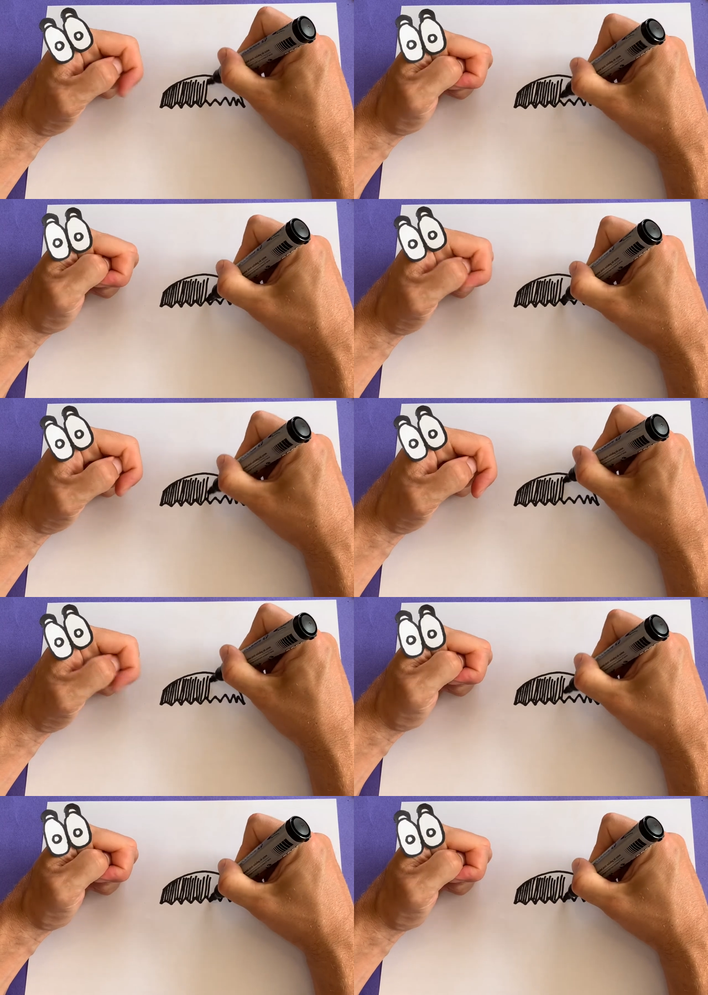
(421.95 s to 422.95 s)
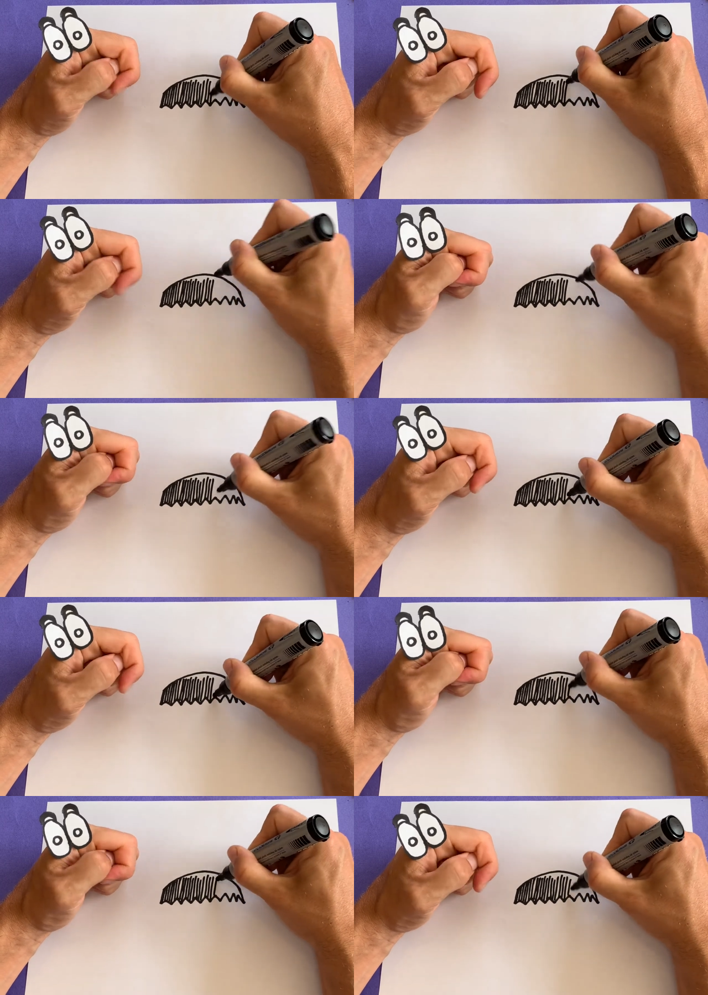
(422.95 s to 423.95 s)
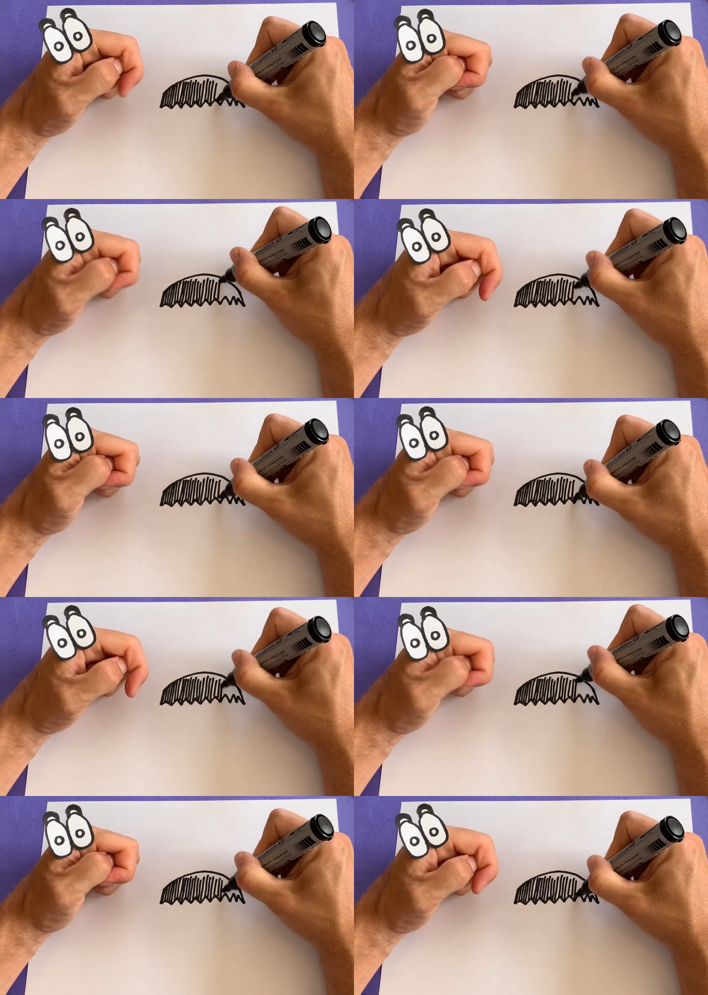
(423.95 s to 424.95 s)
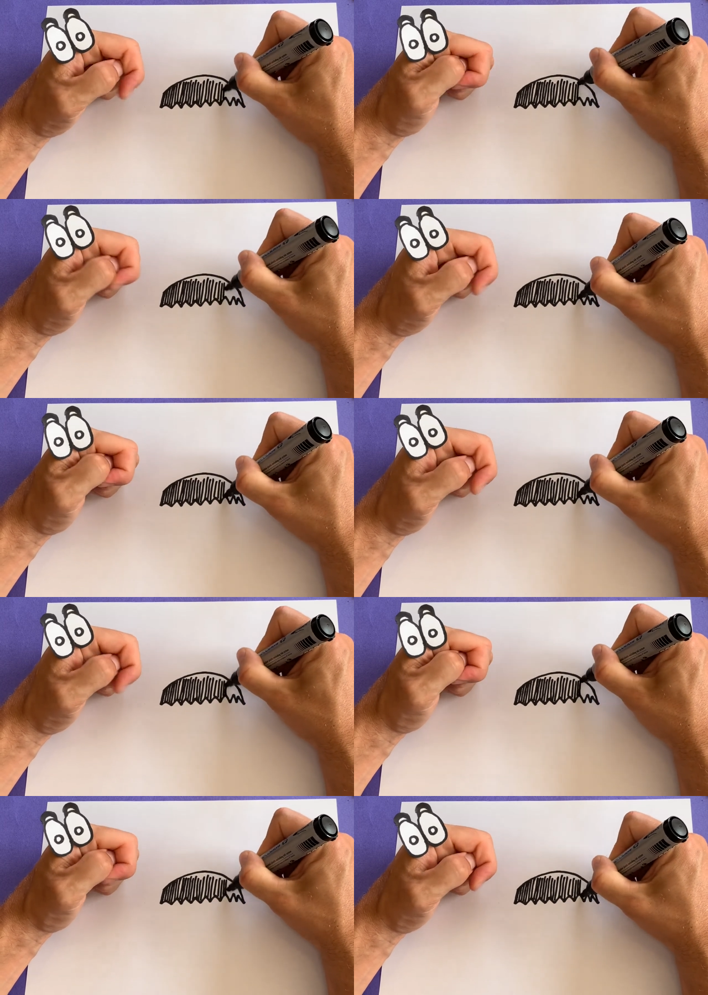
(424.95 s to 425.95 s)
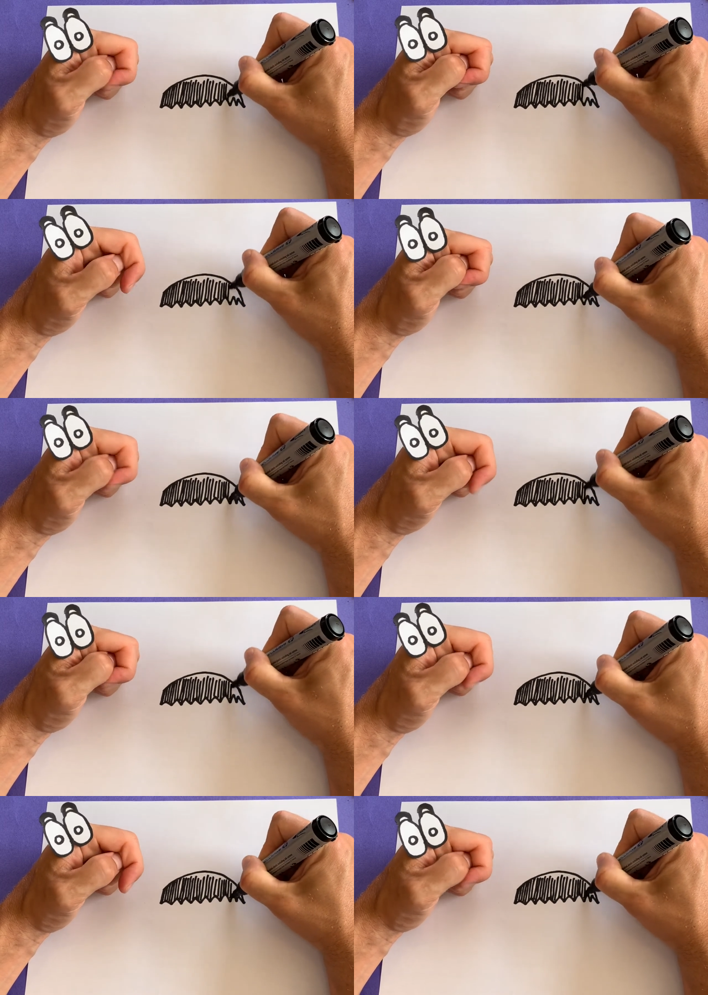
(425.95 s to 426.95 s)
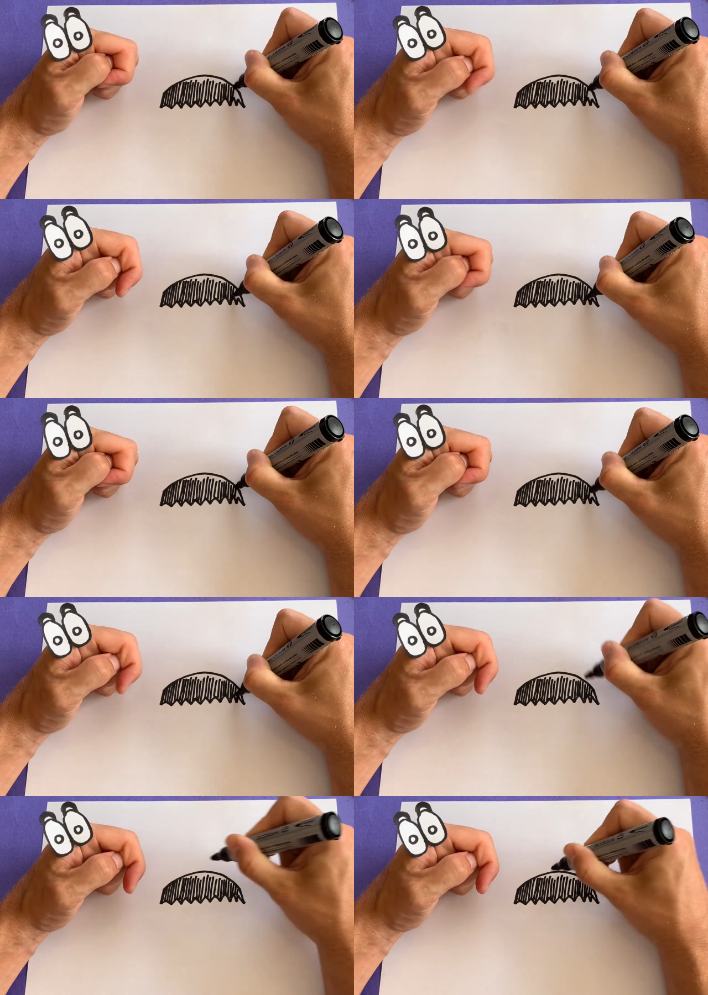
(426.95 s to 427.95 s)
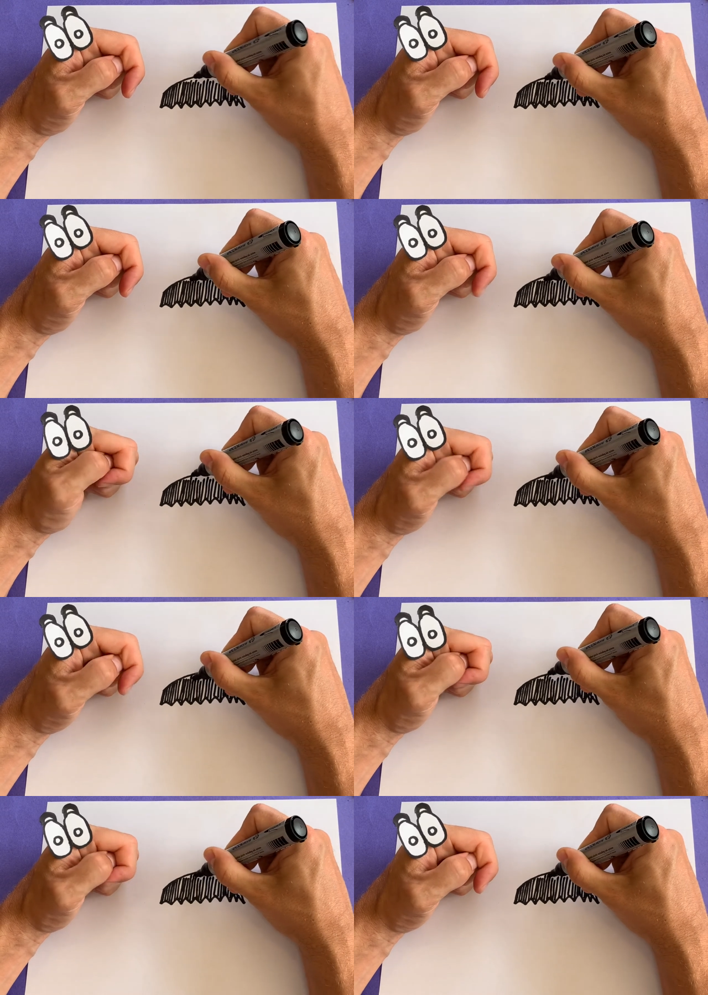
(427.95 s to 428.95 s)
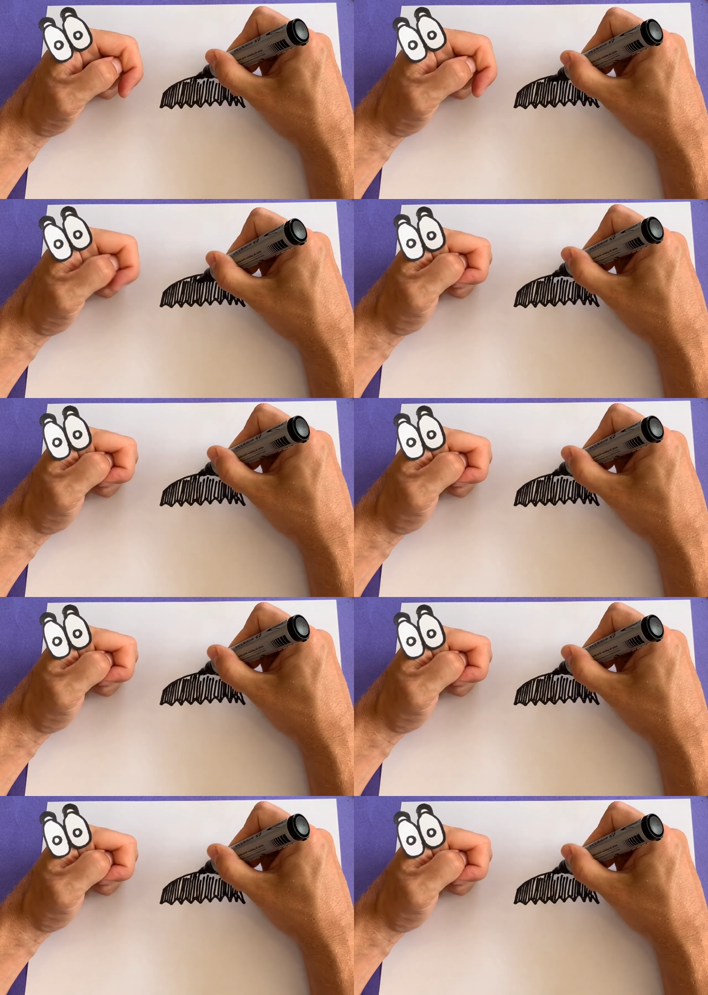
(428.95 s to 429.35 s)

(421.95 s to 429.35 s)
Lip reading: [unreadable: no face in view]